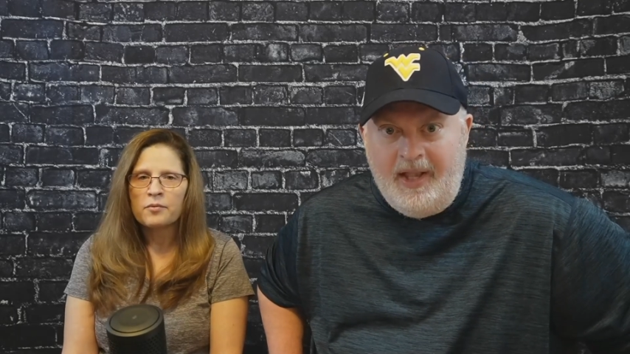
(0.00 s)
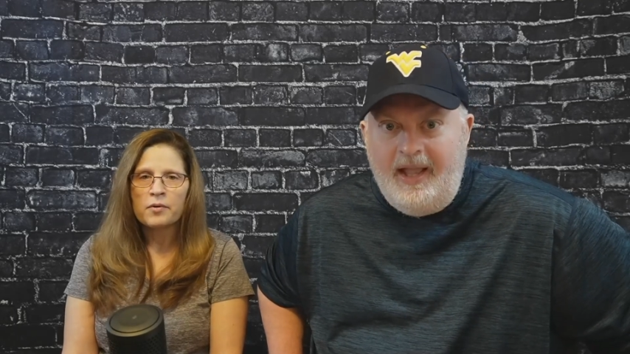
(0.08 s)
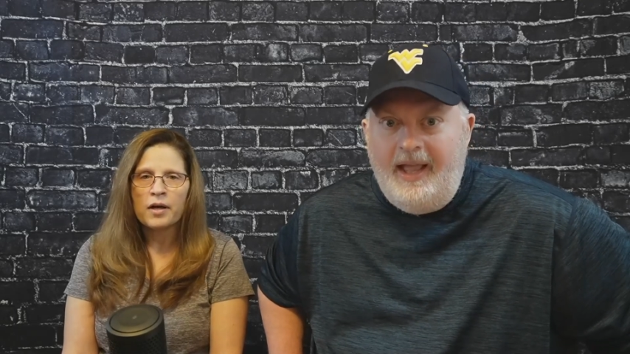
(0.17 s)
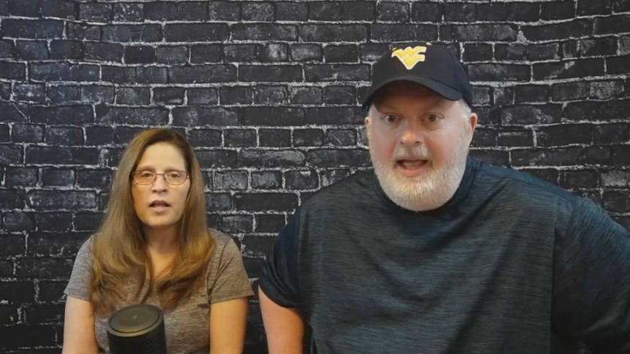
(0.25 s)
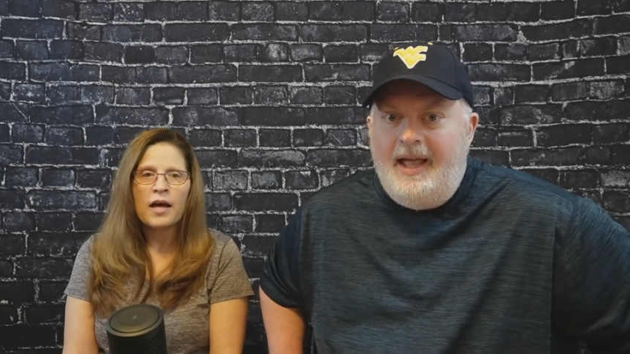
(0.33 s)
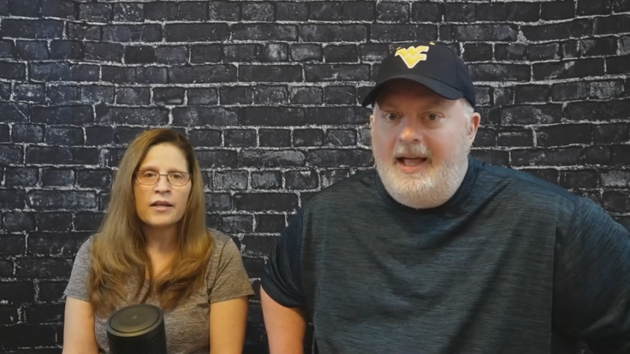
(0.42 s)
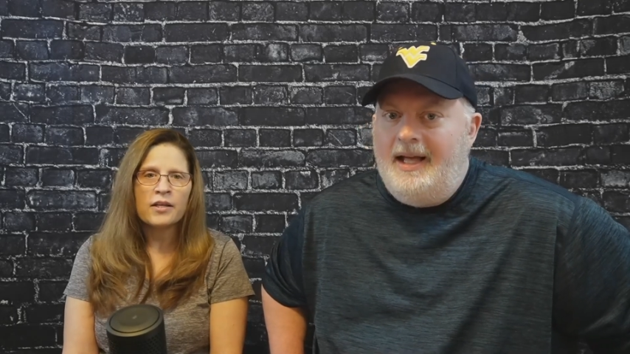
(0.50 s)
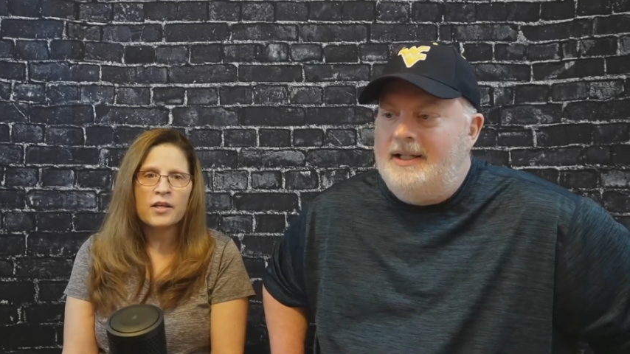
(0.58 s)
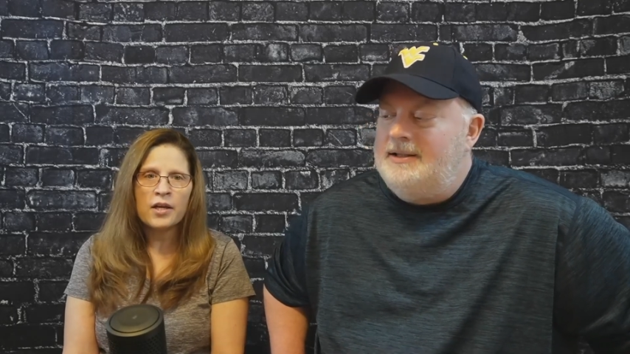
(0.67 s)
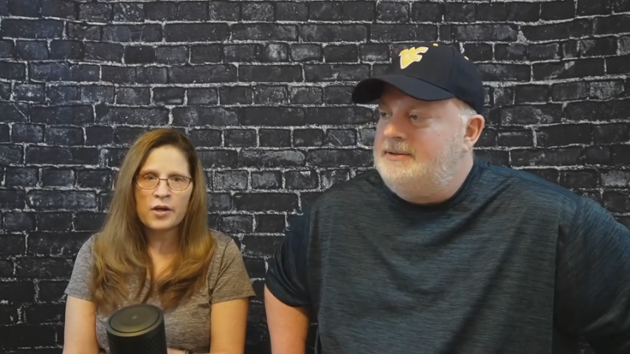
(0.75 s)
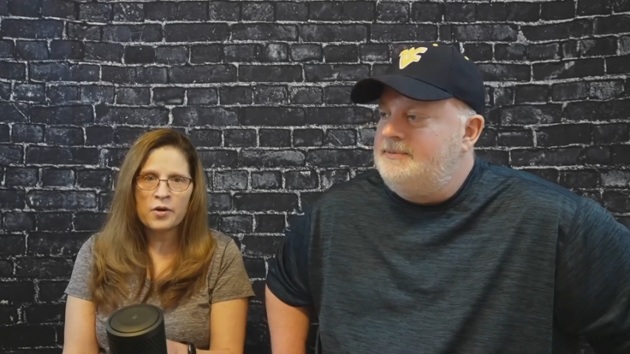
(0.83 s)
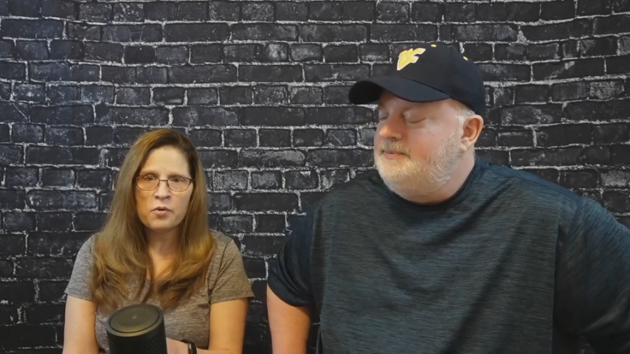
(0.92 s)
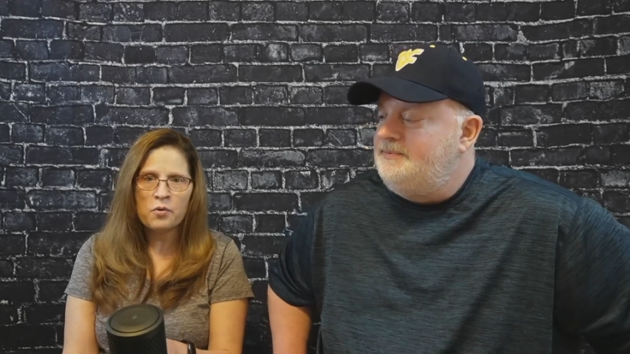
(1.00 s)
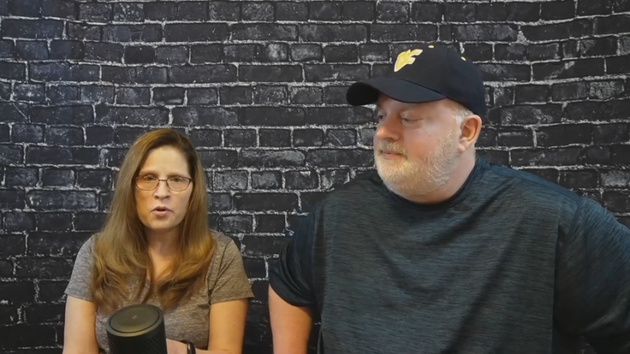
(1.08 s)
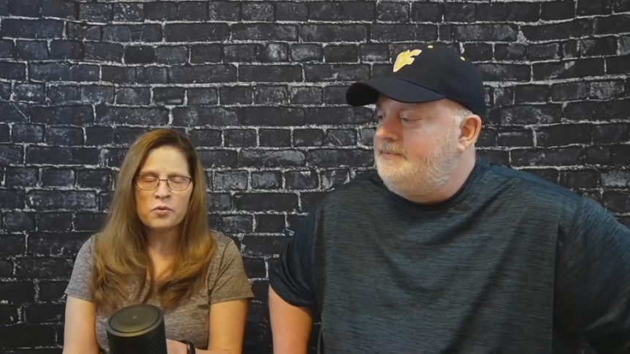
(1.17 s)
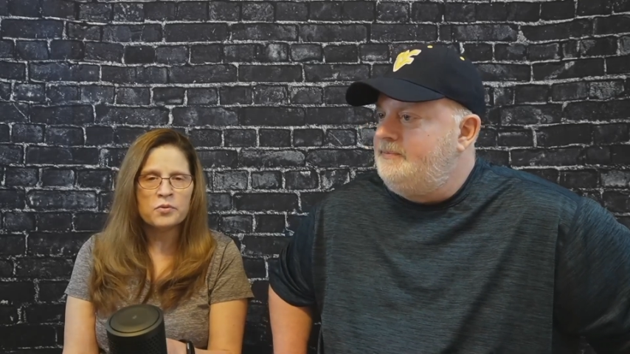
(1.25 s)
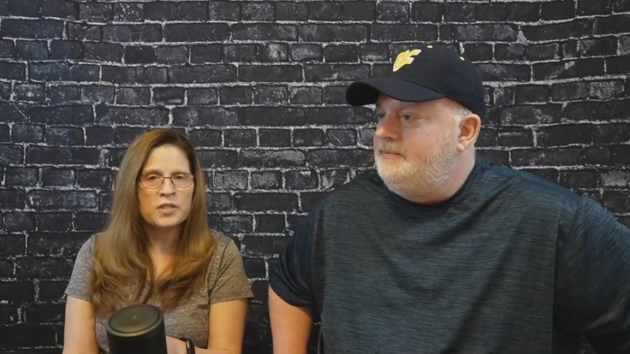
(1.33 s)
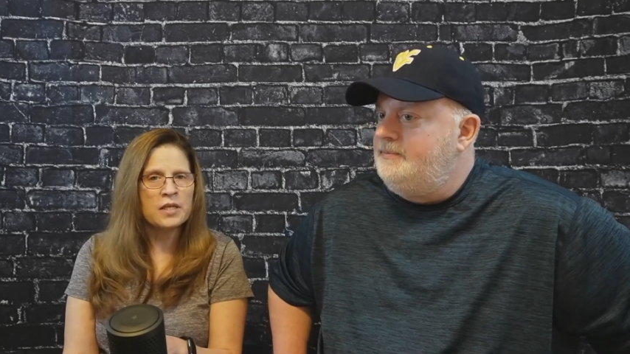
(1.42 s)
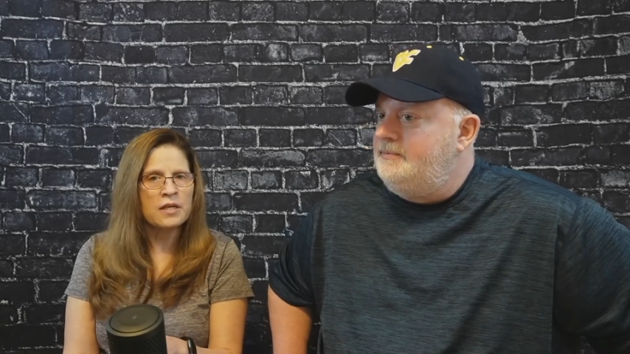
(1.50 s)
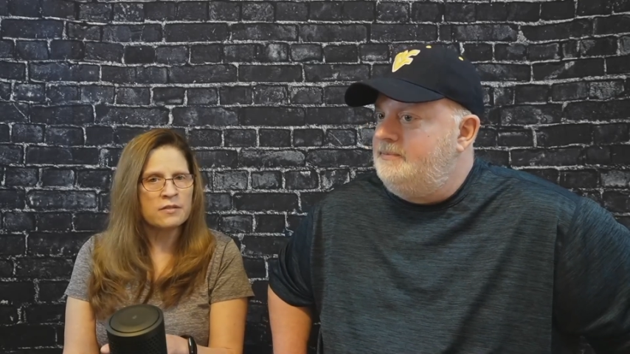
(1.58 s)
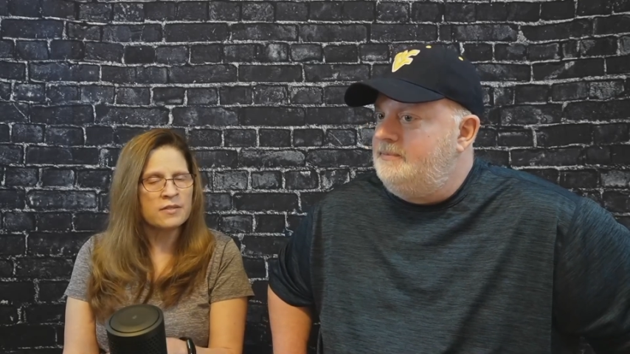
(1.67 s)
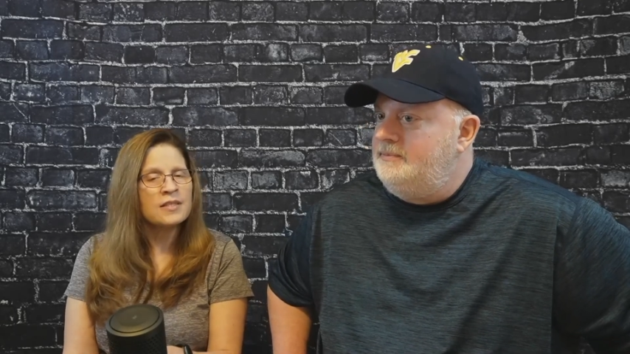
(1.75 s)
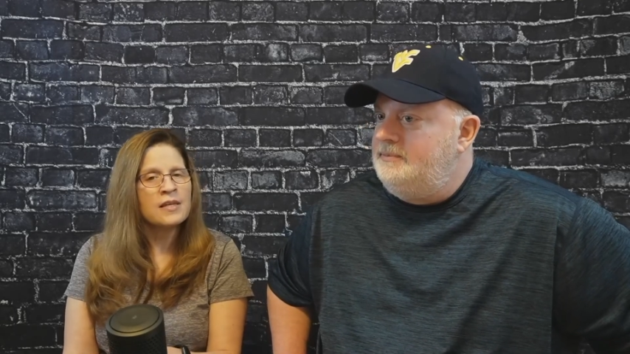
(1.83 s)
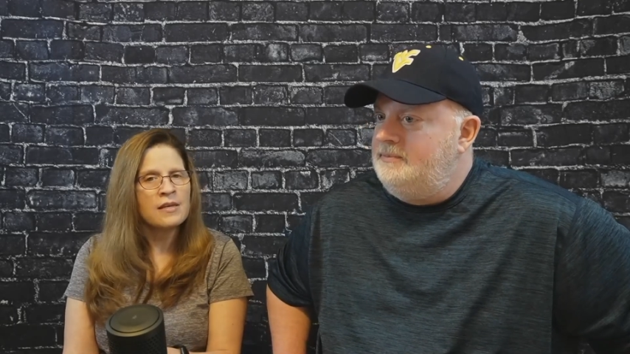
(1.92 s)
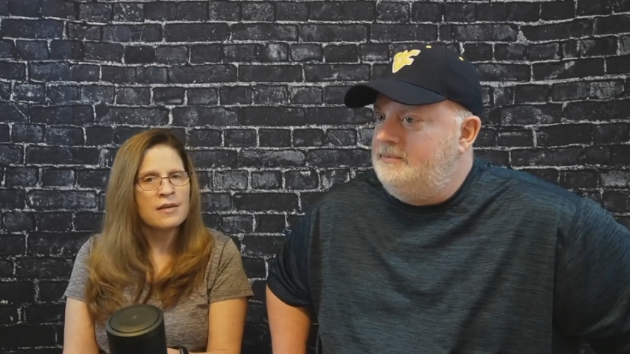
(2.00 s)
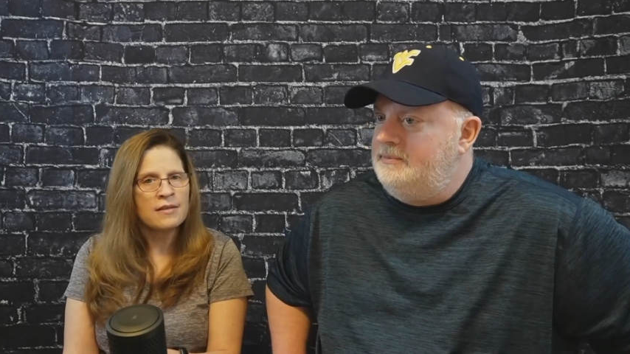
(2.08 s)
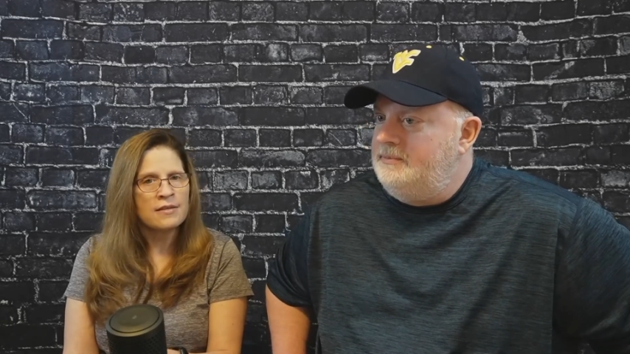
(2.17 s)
Speaker 1: Well, I know who T L C